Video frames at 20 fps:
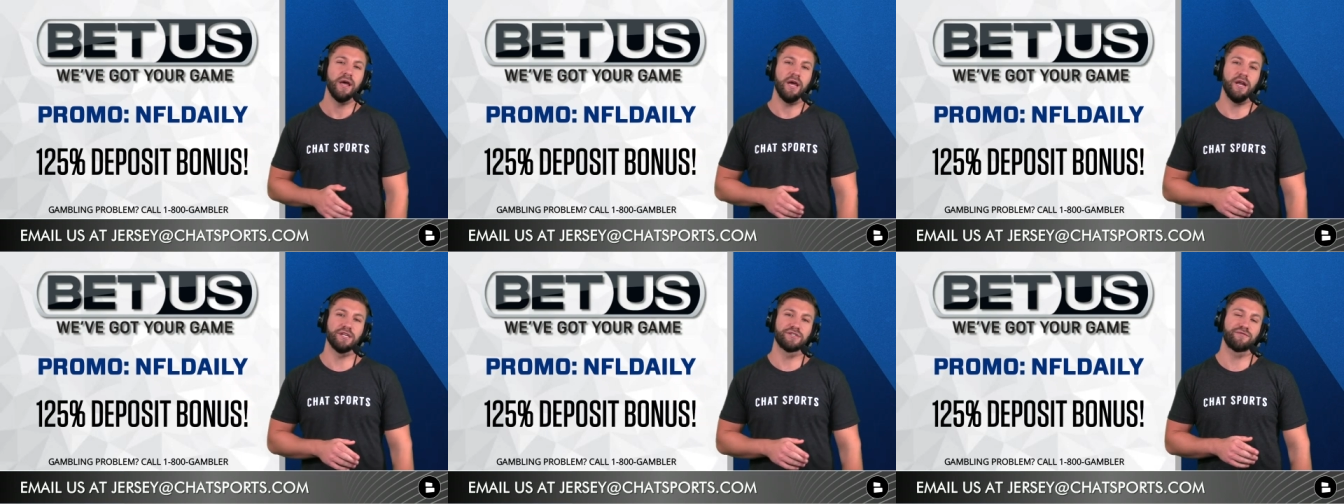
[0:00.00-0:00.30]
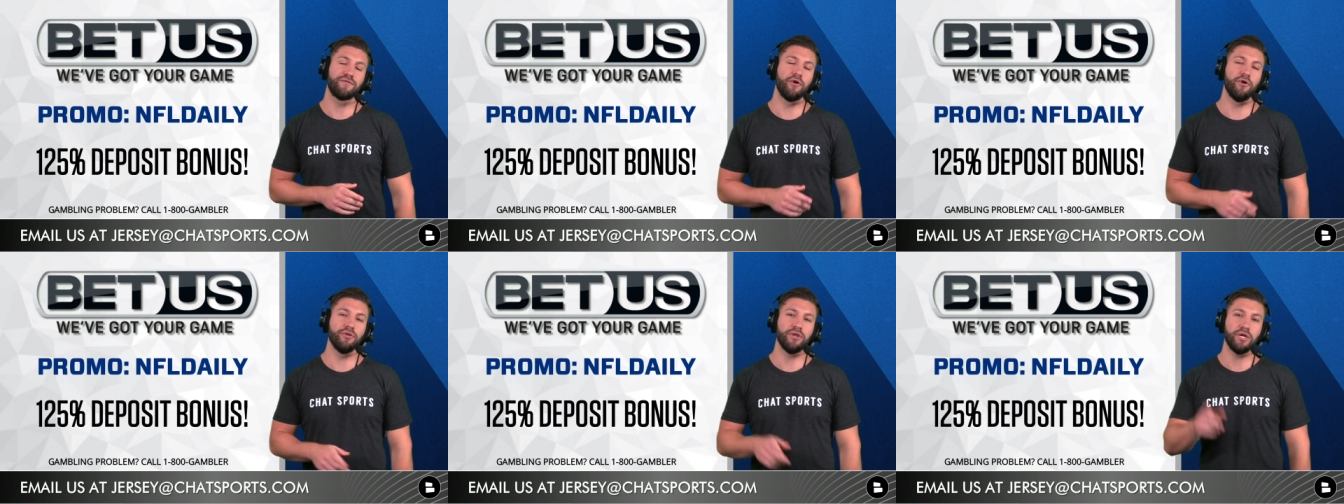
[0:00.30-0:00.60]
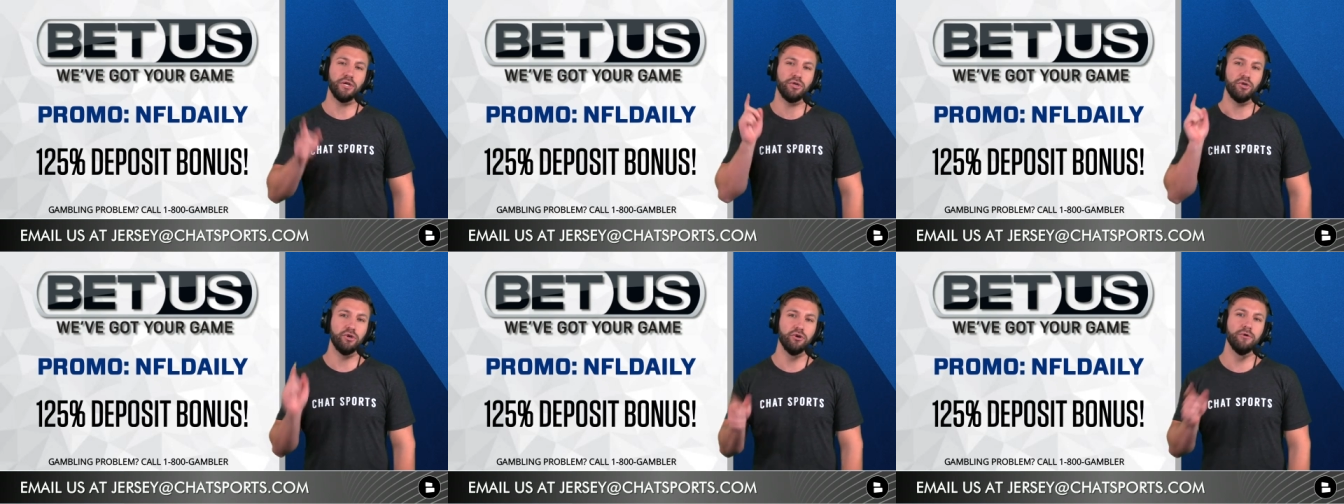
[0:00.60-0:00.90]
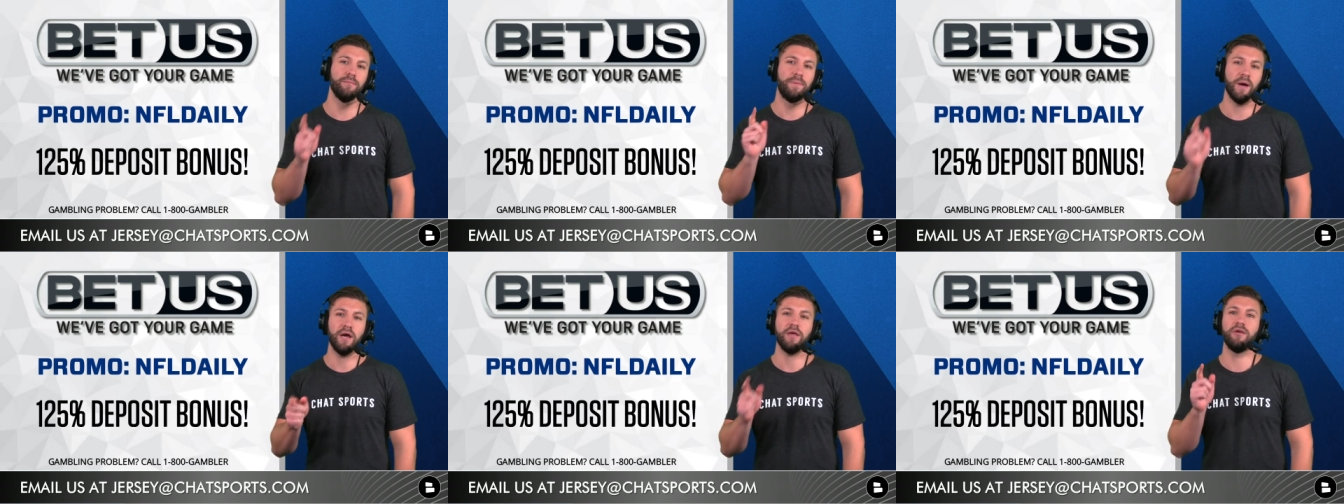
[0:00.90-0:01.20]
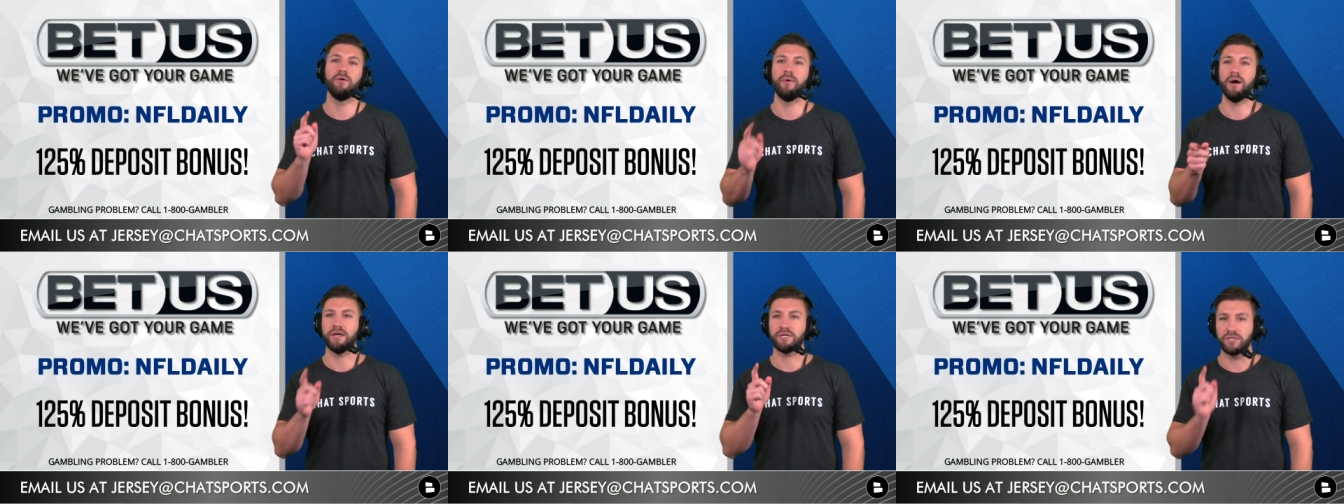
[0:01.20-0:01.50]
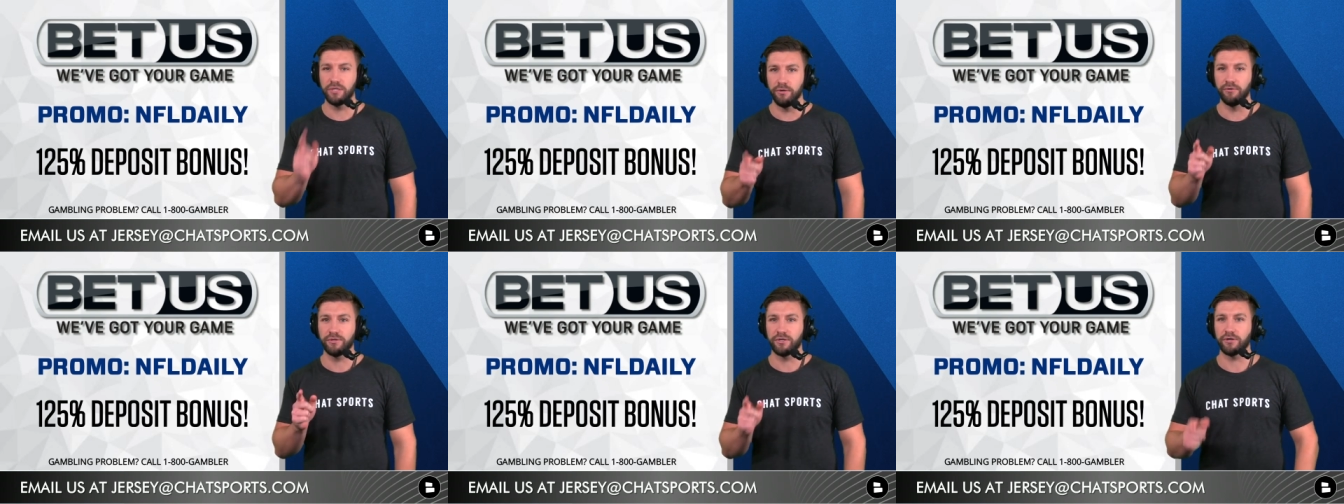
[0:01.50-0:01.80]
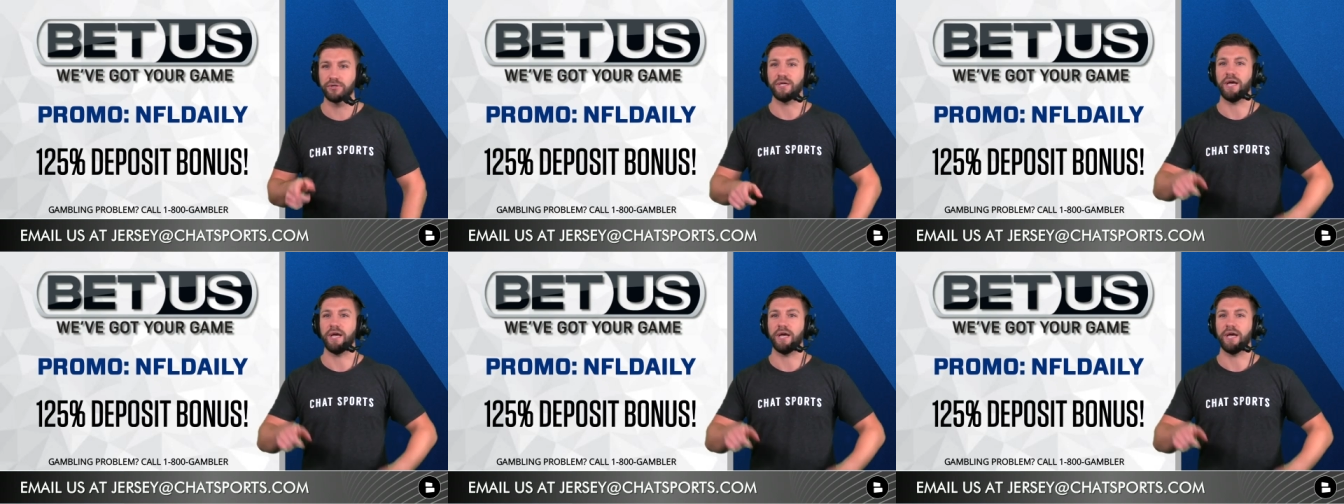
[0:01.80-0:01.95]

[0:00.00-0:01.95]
it is for only new BetUS users,